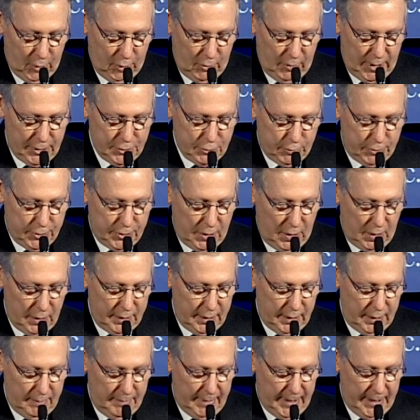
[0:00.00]
And Democrats
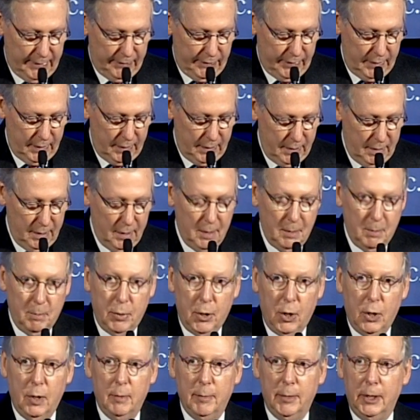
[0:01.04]
were talking about
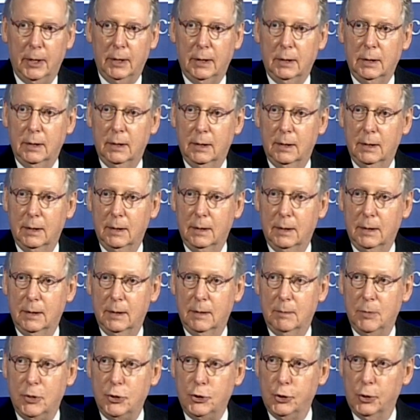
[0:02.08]
their permanent
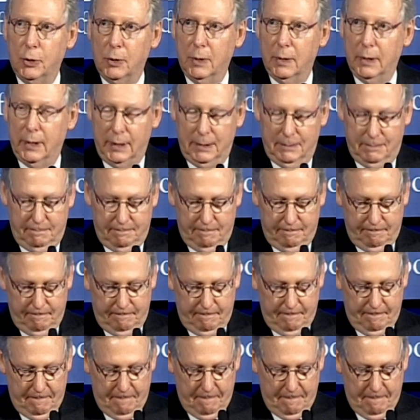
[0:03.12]
majority.